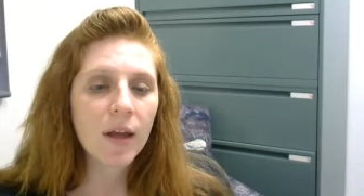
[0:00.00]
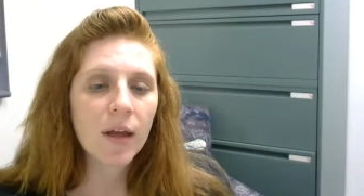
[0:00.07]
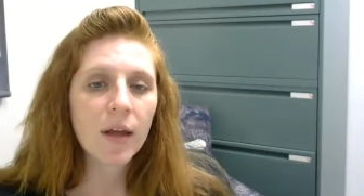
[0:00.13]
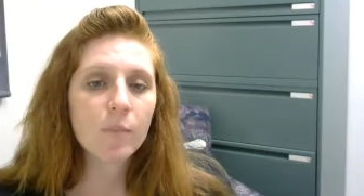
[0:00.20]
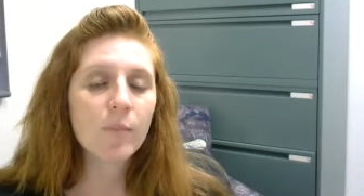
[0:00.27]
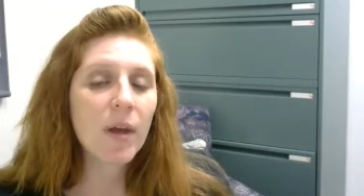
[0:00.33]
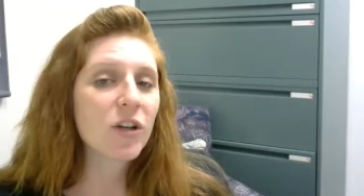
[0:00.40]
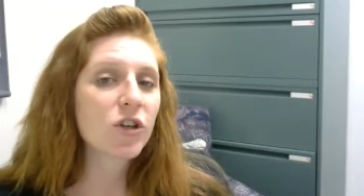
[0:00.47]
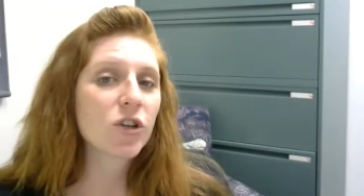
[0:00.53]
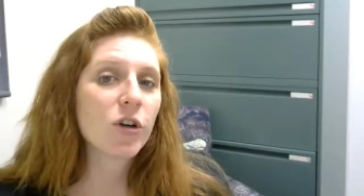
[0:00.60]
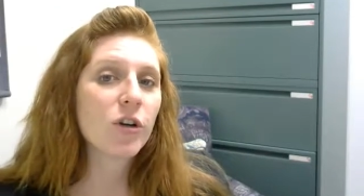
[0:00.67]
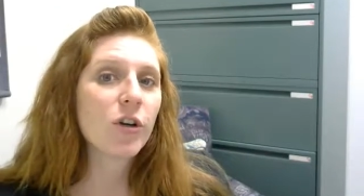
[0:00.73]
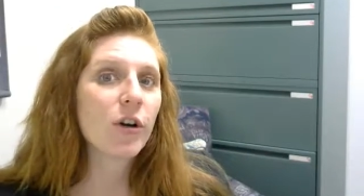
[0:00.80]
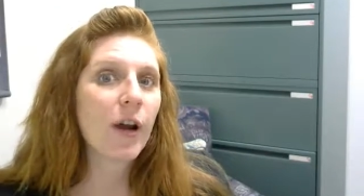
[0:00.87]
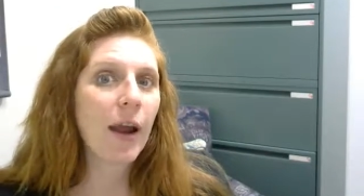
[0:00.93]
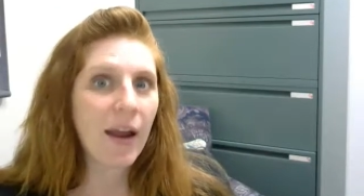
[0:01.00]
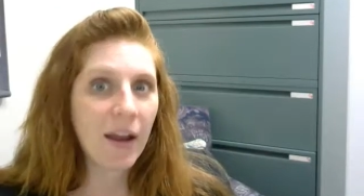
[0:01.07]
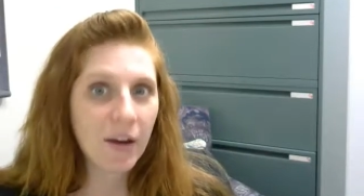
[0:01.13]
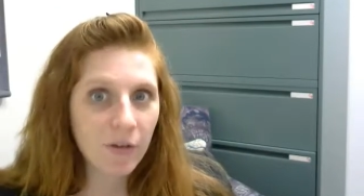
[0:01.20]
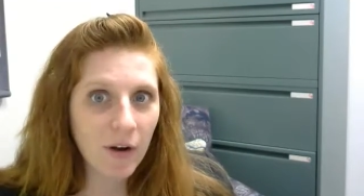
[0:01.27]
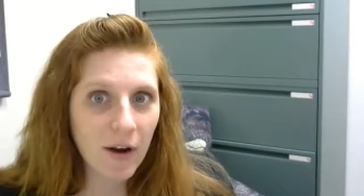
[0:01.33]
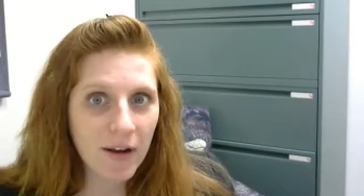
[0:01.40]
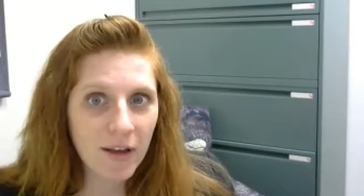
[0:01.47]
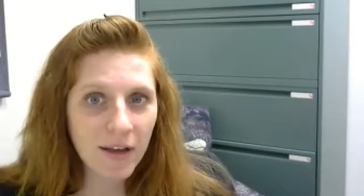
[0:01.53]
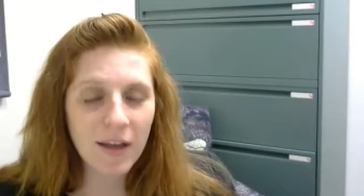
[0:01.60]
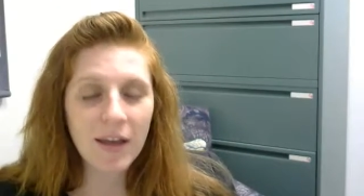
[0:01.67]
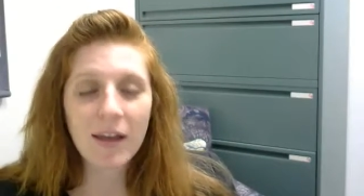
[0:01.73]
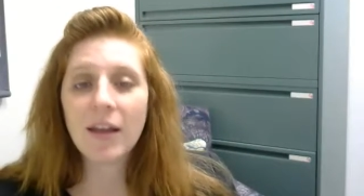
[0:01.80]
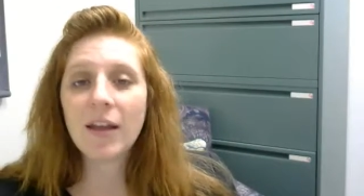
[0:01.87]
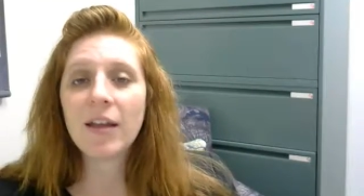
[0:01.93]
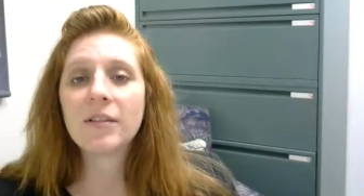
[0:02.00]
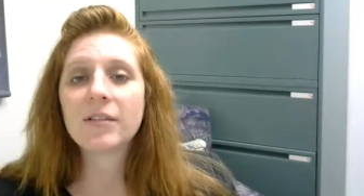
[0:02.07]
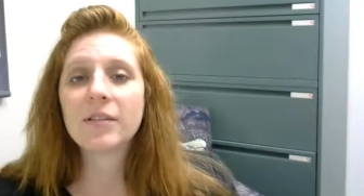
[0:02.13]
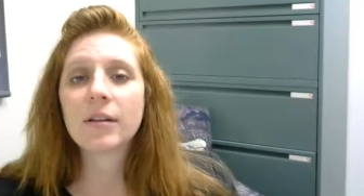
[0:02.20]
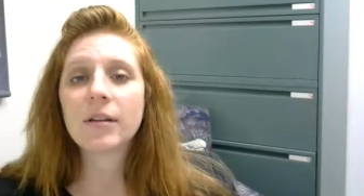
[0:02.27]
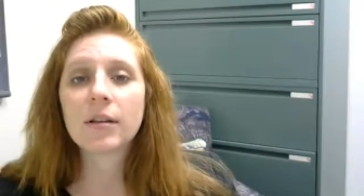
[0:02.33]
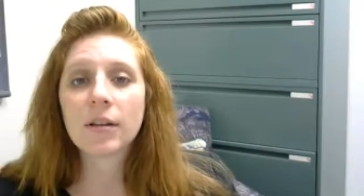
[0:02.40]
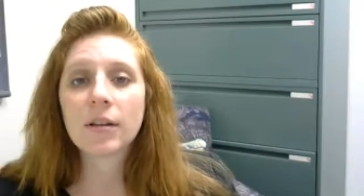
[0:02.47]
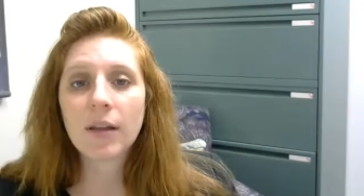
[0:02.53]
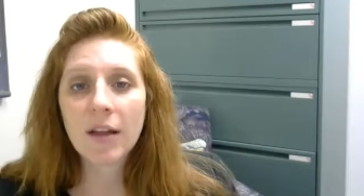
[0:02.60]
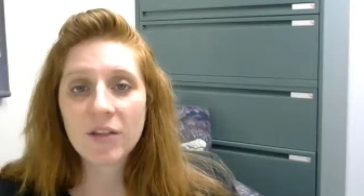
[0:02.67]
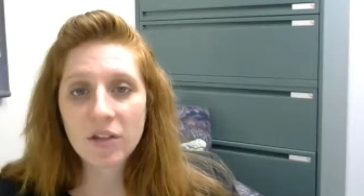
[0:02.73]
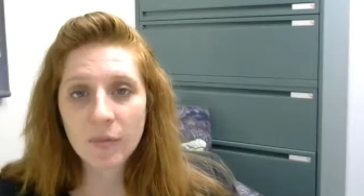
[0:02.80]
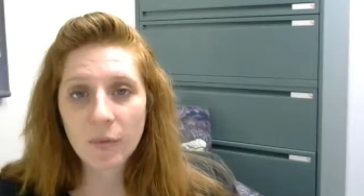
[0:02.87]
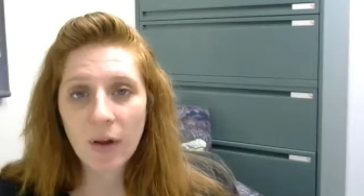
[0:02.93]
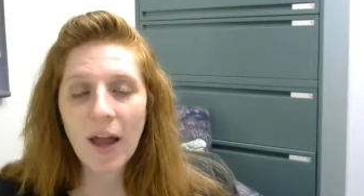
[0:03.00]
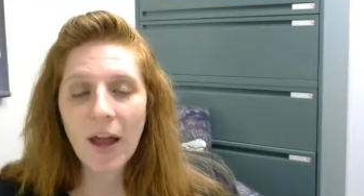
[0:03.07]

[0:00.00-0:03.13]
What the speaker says: Make sure your handwriting is legible.